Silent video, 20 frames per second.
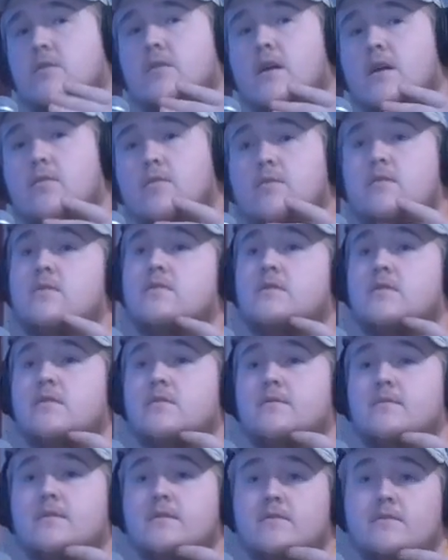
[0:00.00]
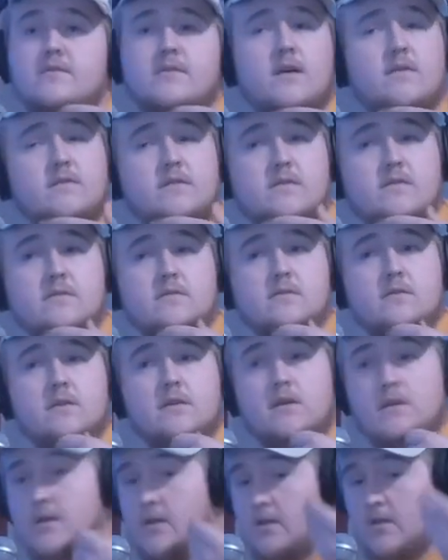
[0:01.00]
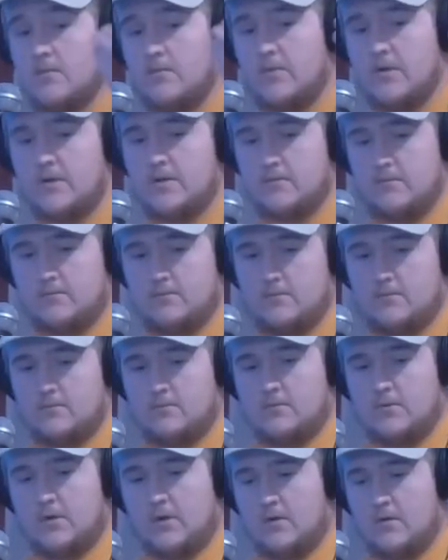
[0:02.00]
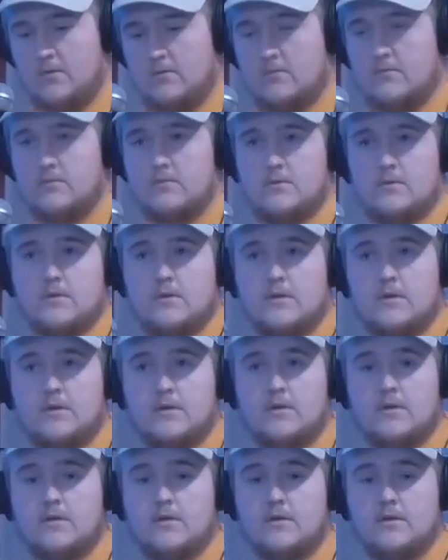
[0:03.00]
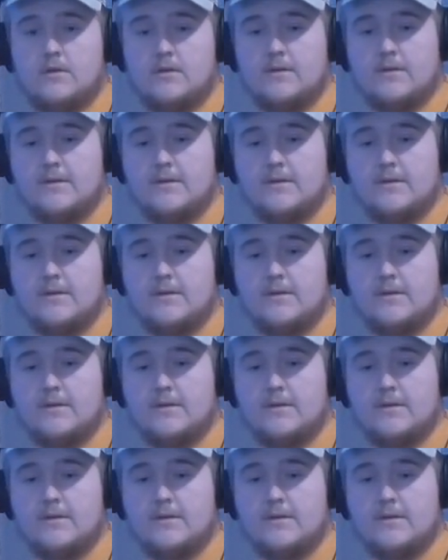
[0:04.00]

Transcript: year and I got one this year. It was a tough season. Mm-hmm. But now, how was this season for hunting?